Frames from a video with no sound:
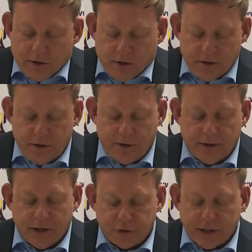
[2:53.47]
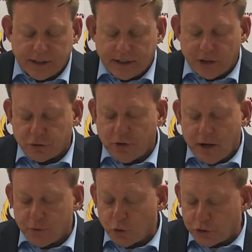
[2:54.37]
and second guess
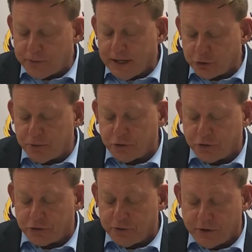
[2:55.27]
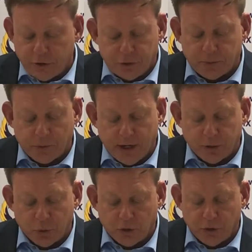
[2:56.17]
law enforcement experts and civilians from around
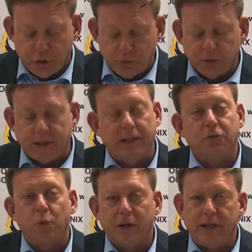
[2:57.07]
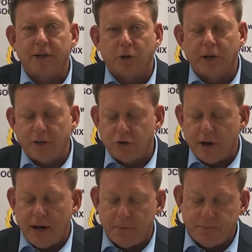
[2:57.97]
the world who believe we did a great
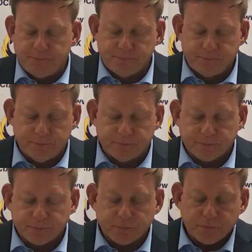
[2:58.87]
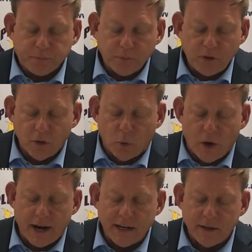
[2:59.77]
job.
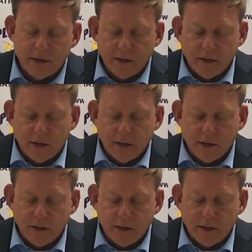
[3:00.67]
Why?